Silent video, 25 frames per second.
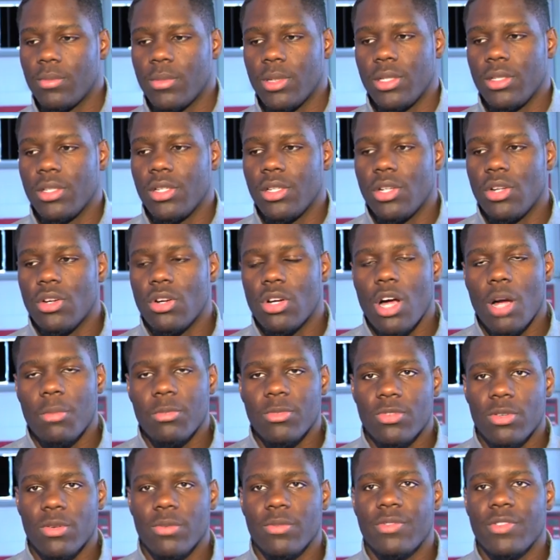But, you know,
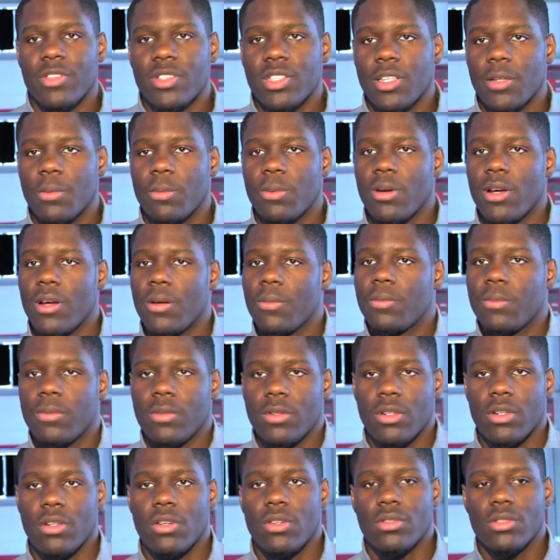coming from Findlay Prep,
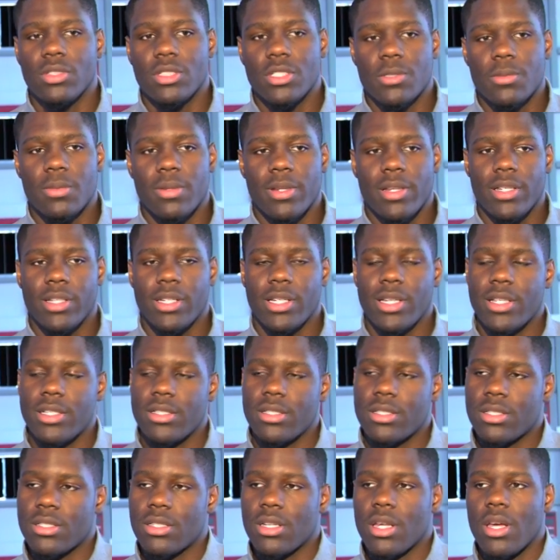you know, just playing
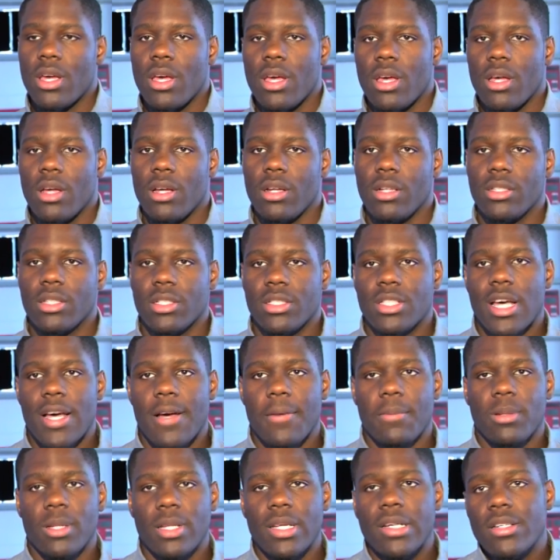against uh, the
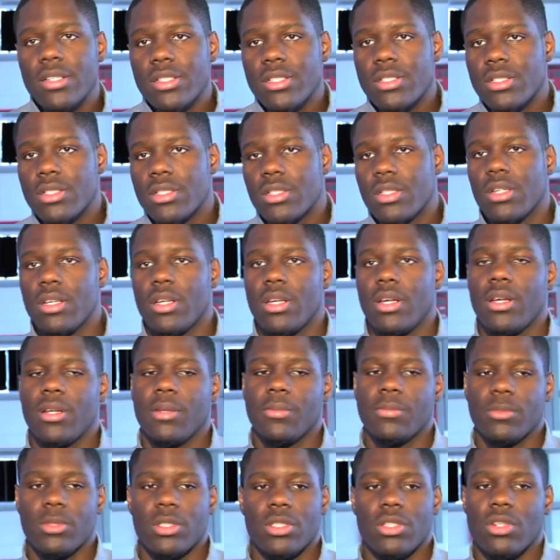top players,
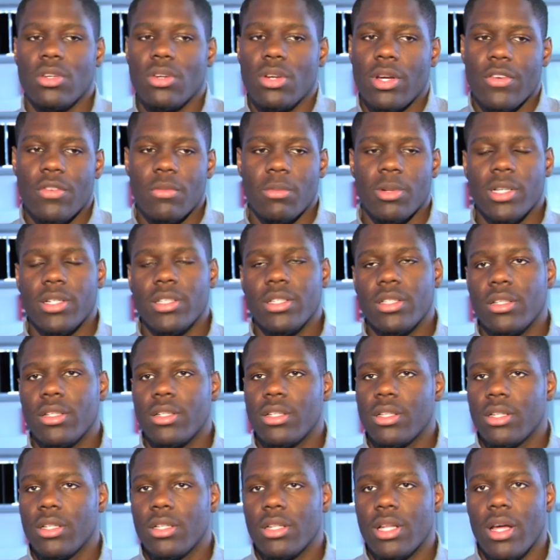um, you know, everybody
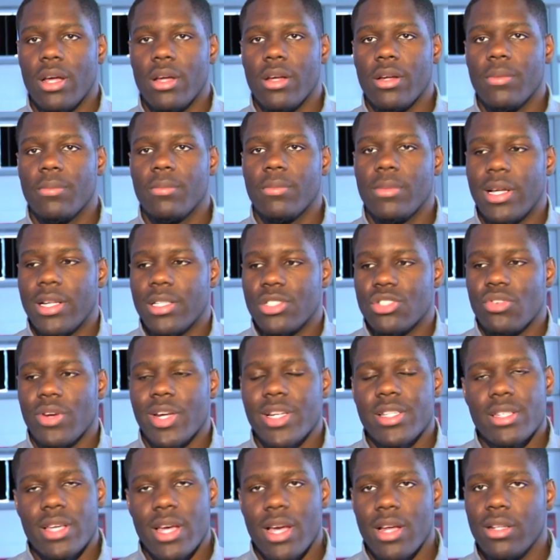uh, has
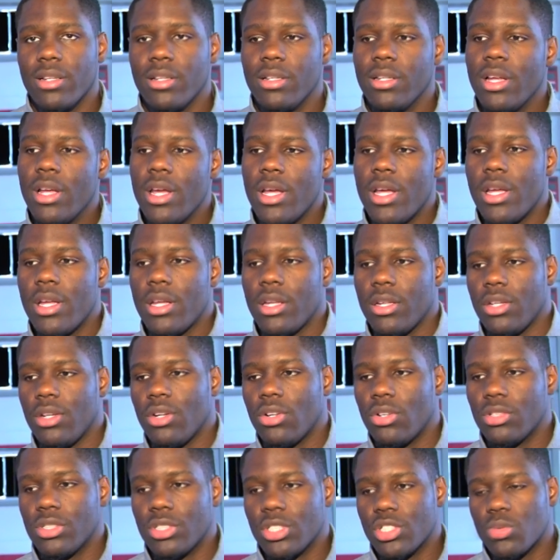great talent. You
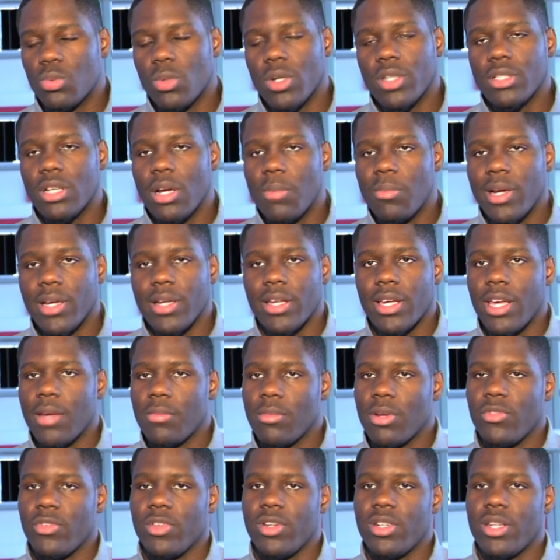know, just worked on my
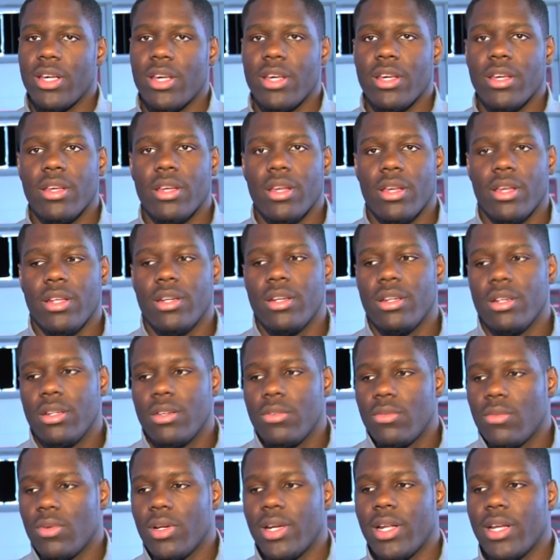game every day. And
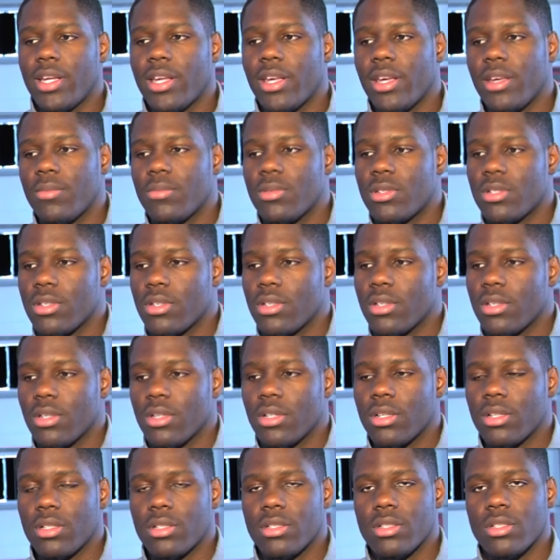when I came to,
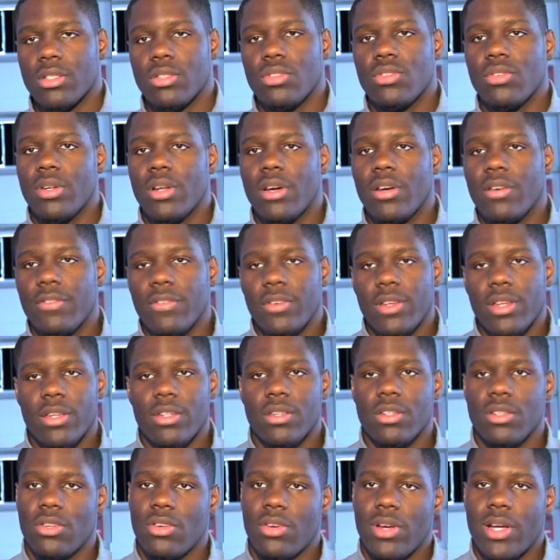to UNLV,
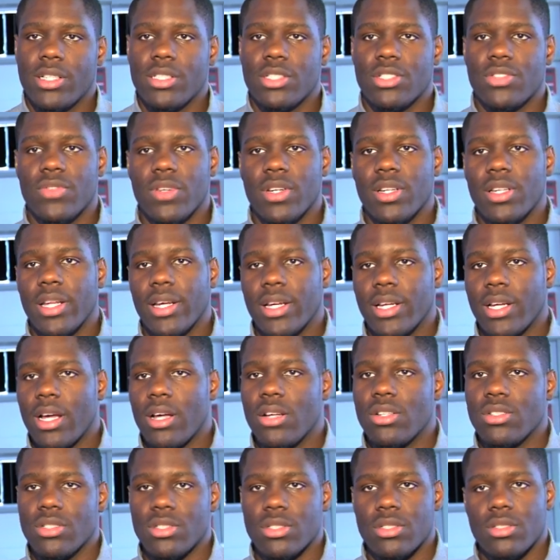you know, I just felt like
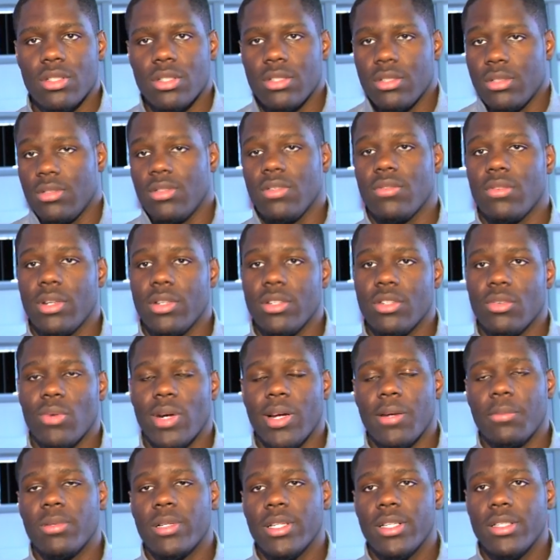I was in the
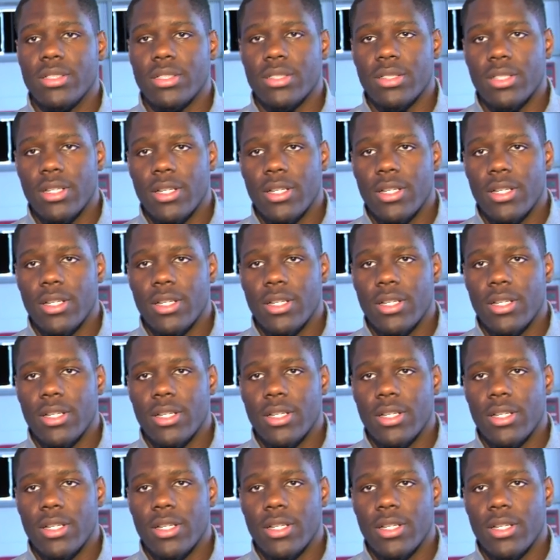right place.